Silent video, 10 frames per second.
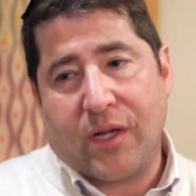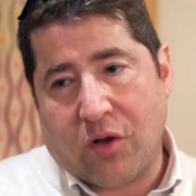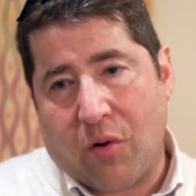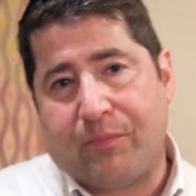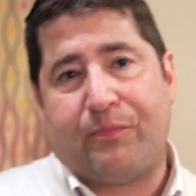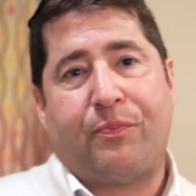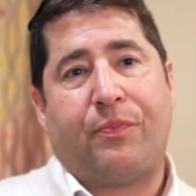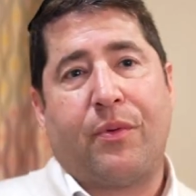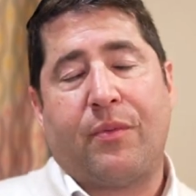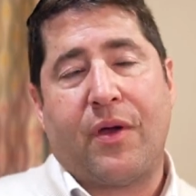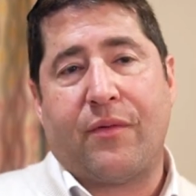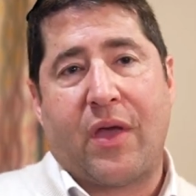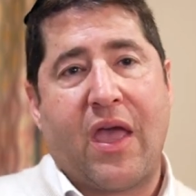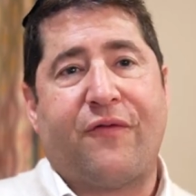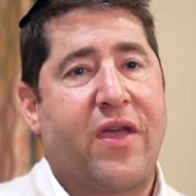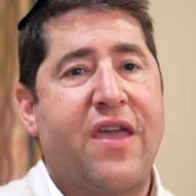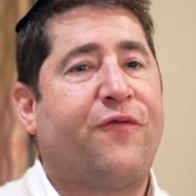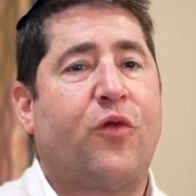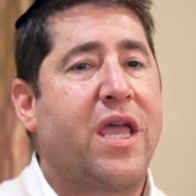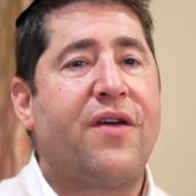we don't,
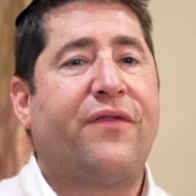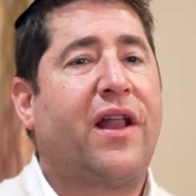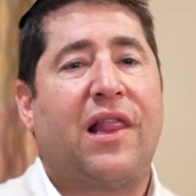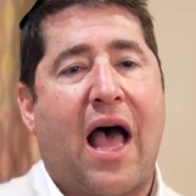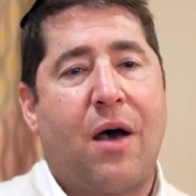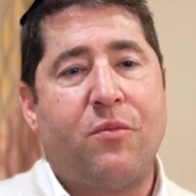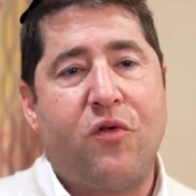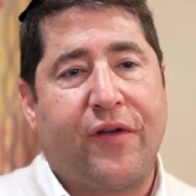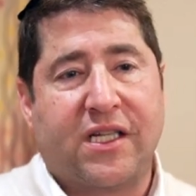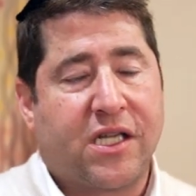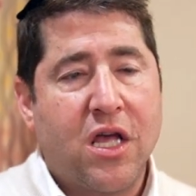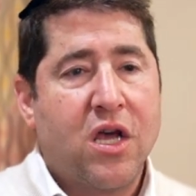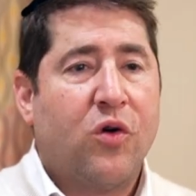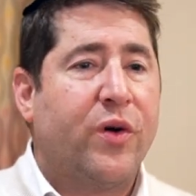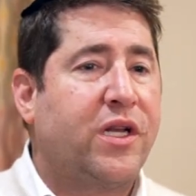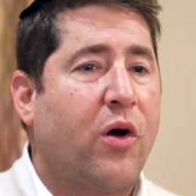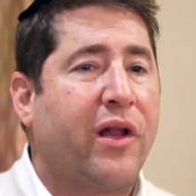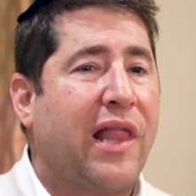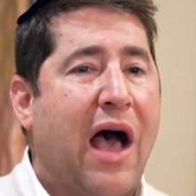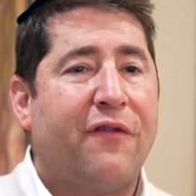if we even allow movies, we don't
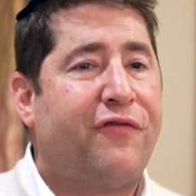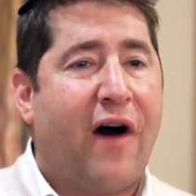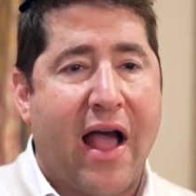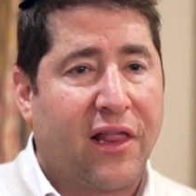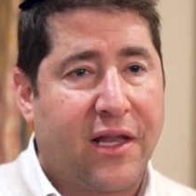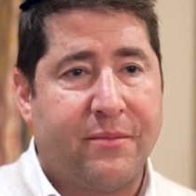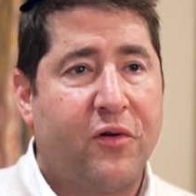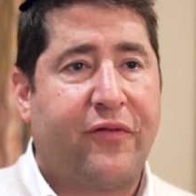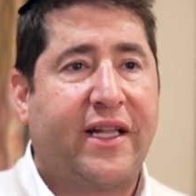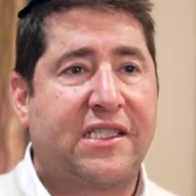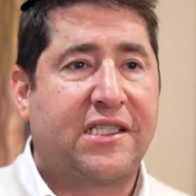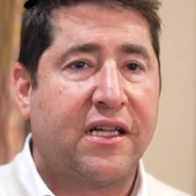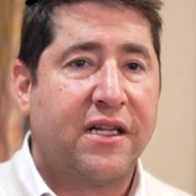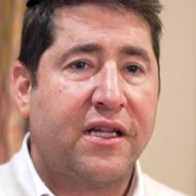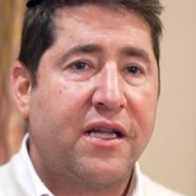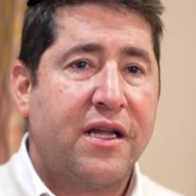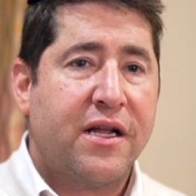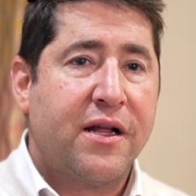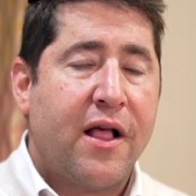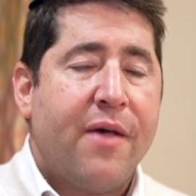allow violent movies,
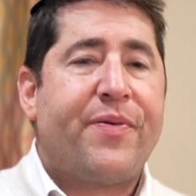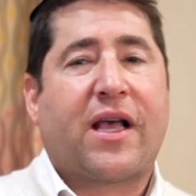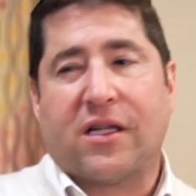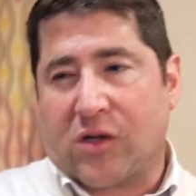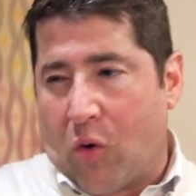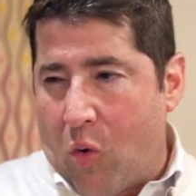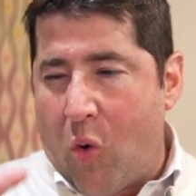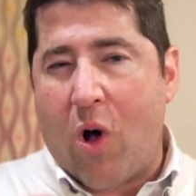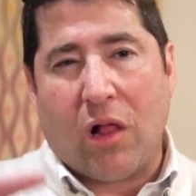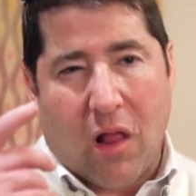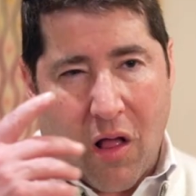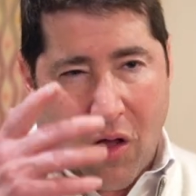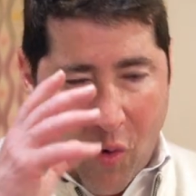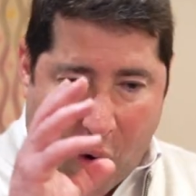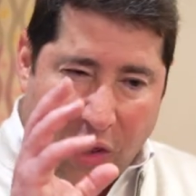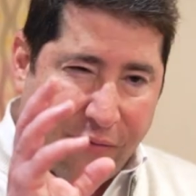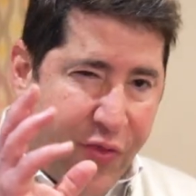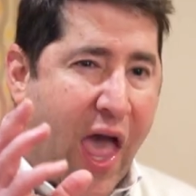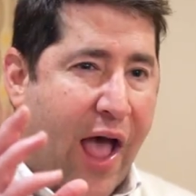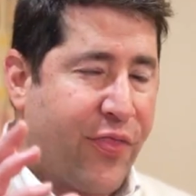because all of
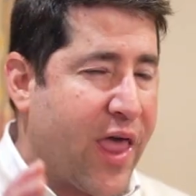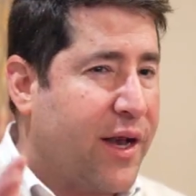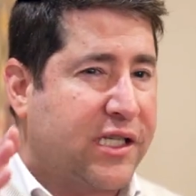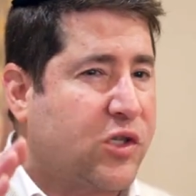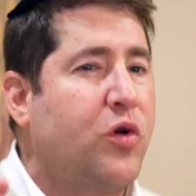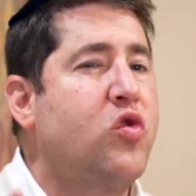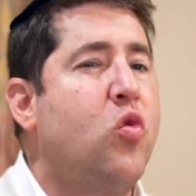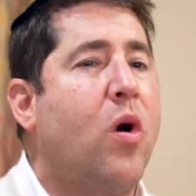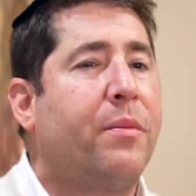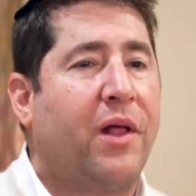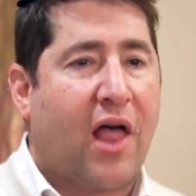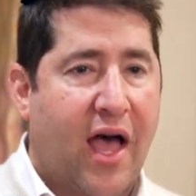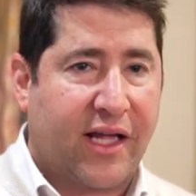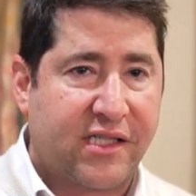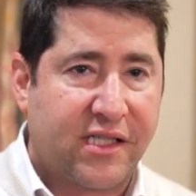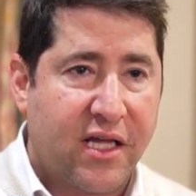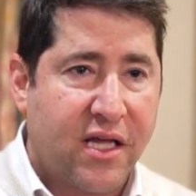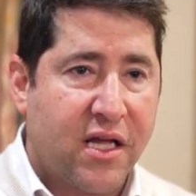that is so normalized.